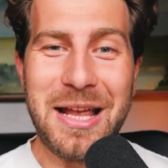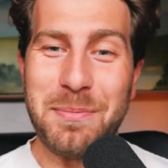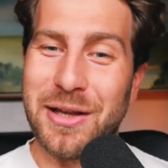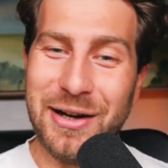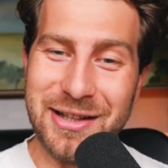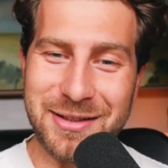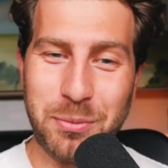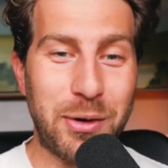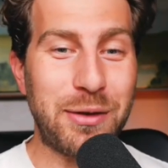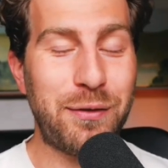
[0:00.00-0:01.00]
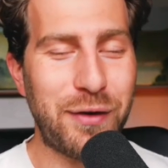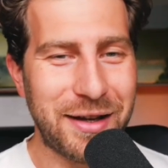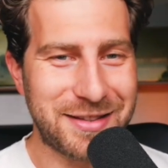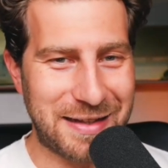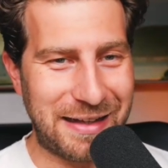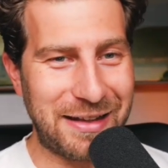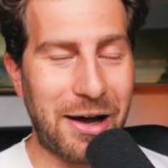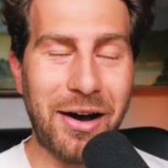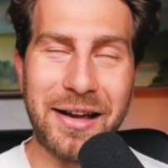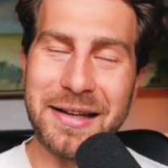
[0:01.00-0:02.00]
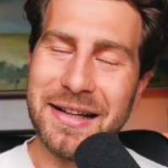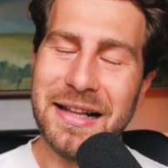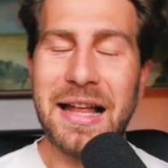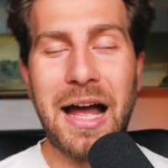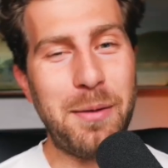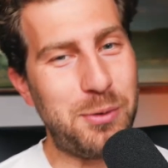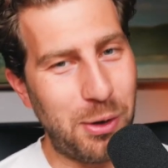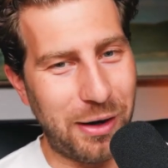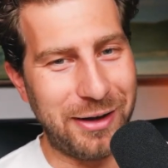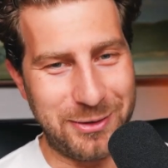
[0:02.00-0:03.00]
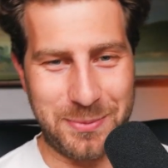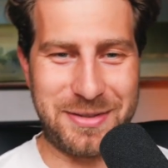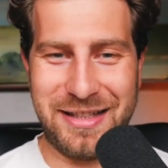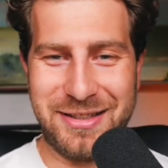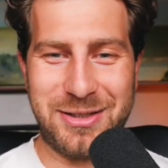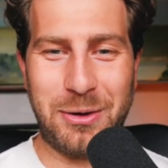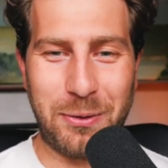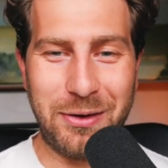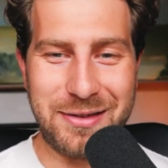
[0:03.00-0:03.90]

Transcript: because we're at the first thing that I am not 100% sure on.